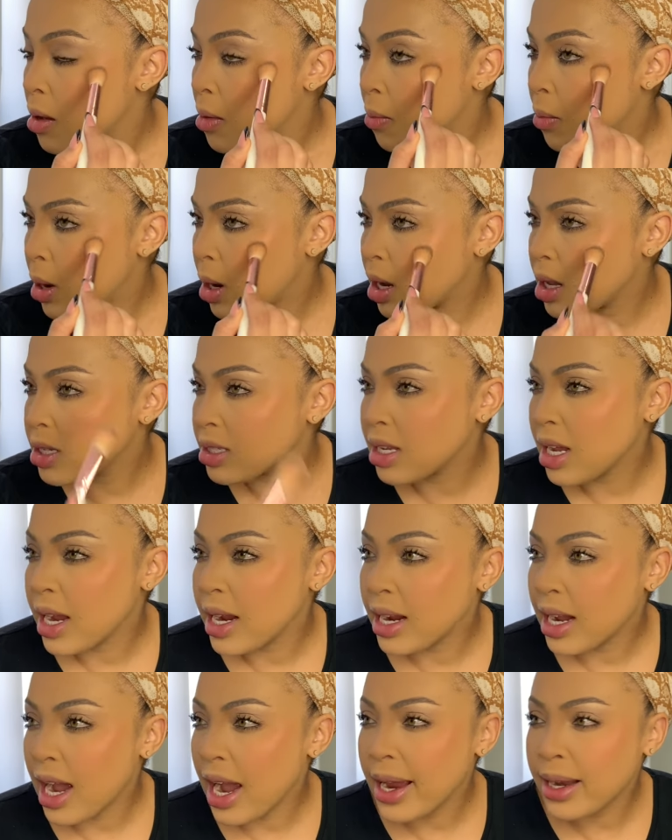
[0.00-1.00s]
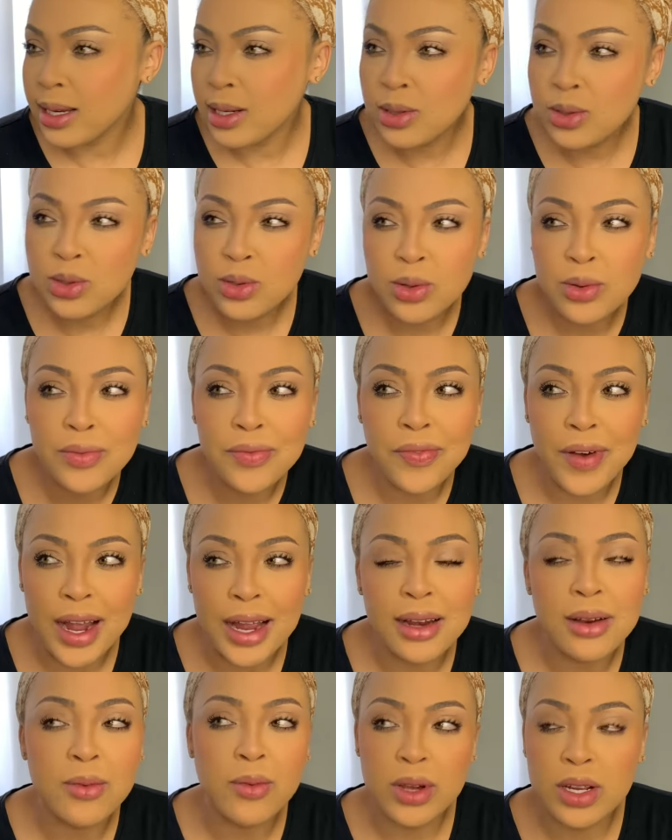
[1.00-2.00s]
But I was like, I need to
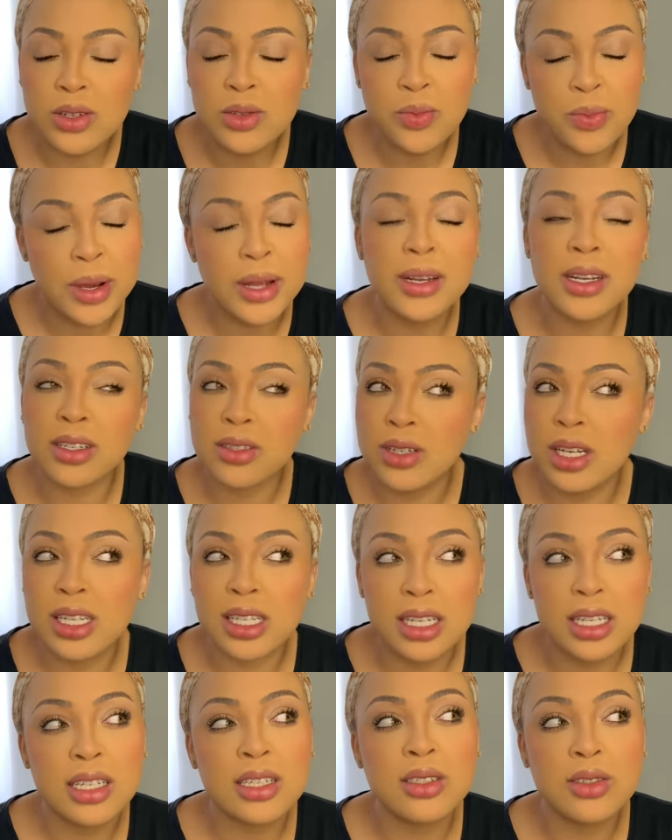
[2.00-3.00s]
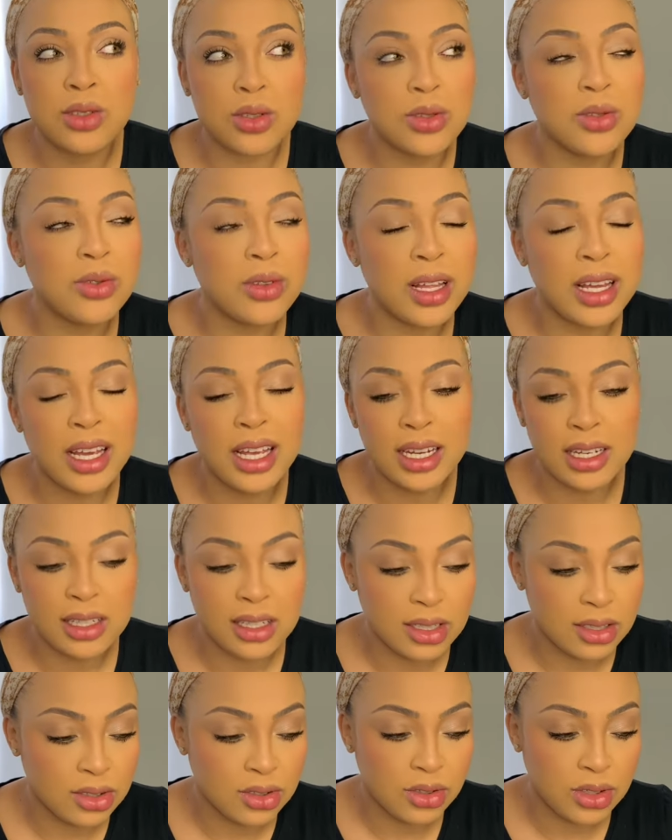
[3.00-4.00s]
find a way to penetrate into the
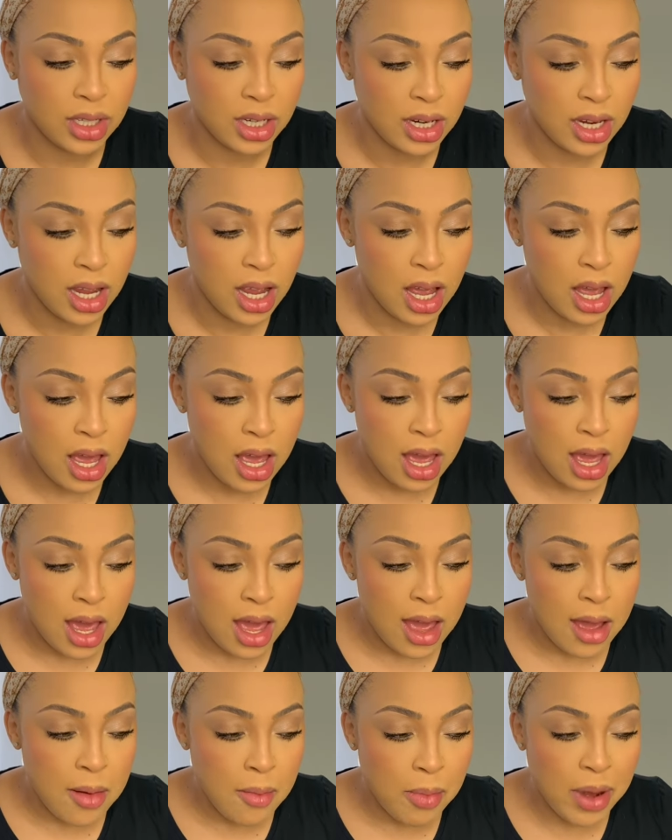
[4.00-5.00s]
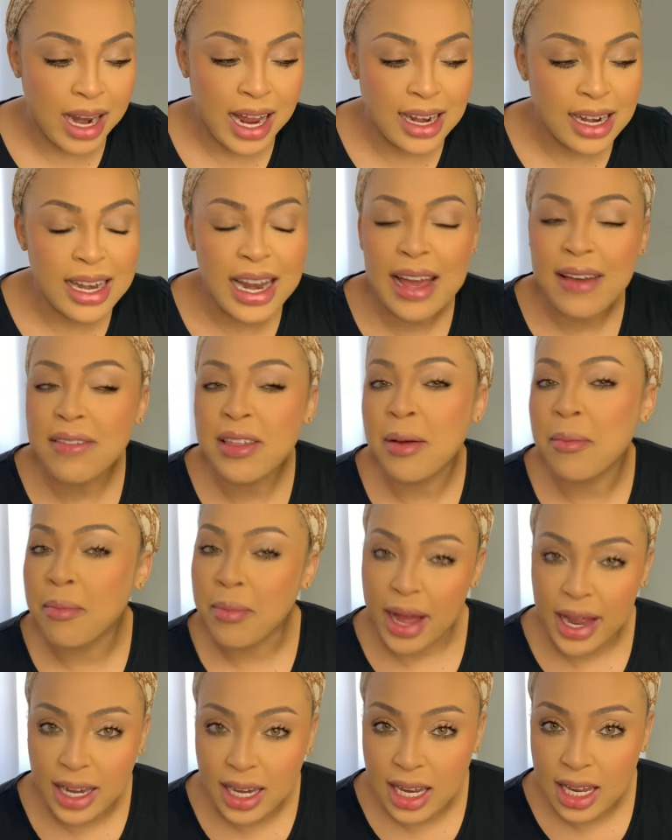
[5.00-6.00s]
industry. But I didn't have the
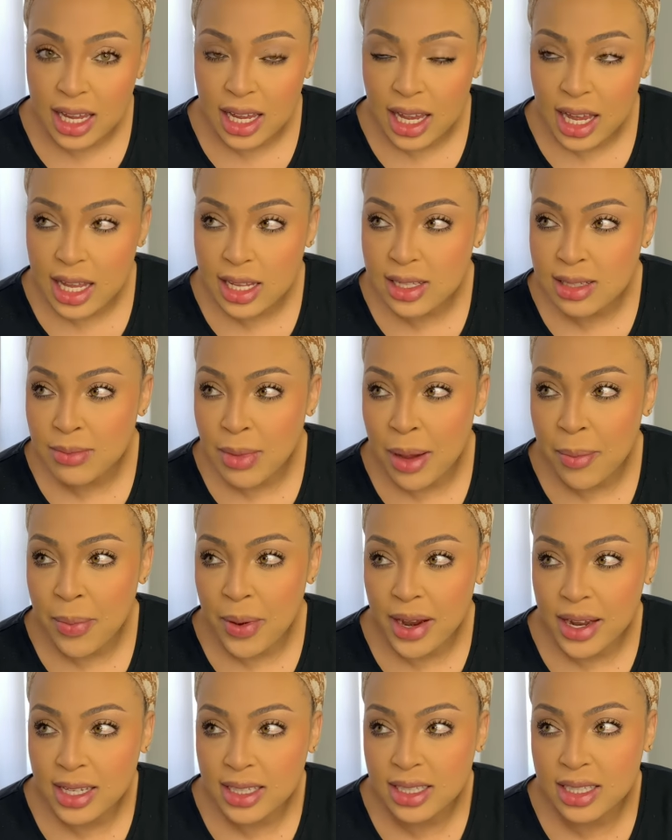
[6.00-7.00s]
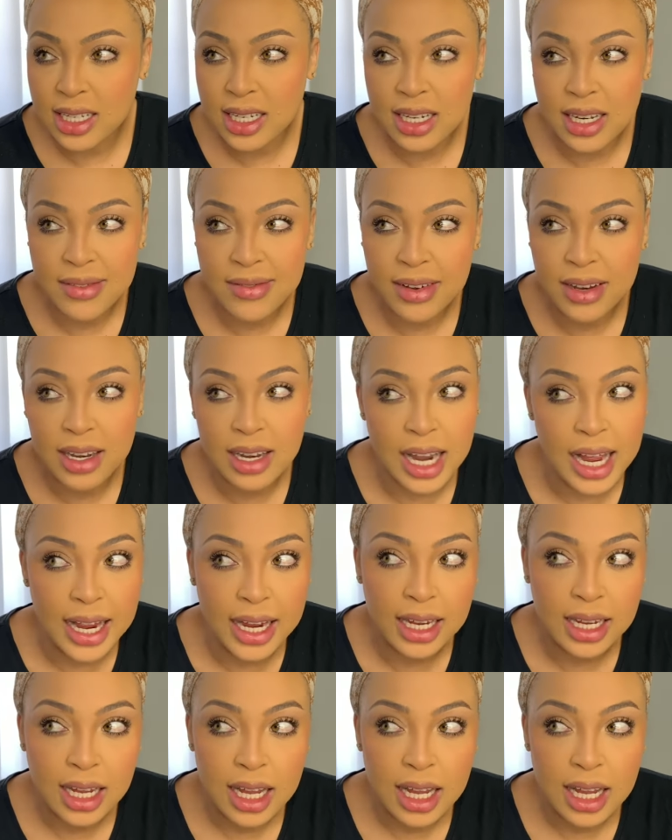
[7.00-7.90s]
money and my parents didn't even like